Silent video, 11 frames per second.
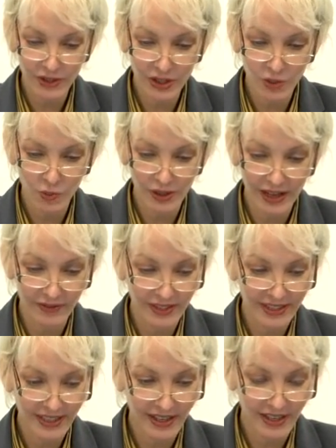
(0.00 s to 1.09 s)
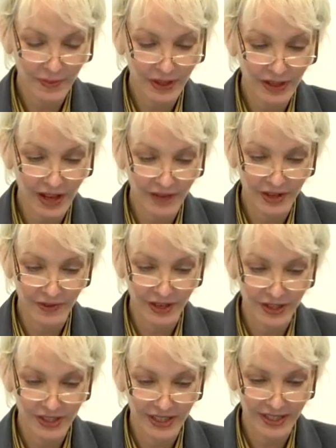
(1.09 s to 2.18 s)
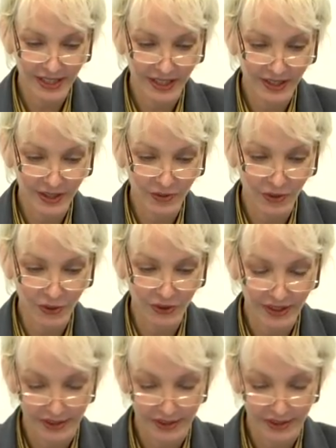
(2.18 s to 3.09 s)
so we'll have to sell them a lot of innovation as things unfold.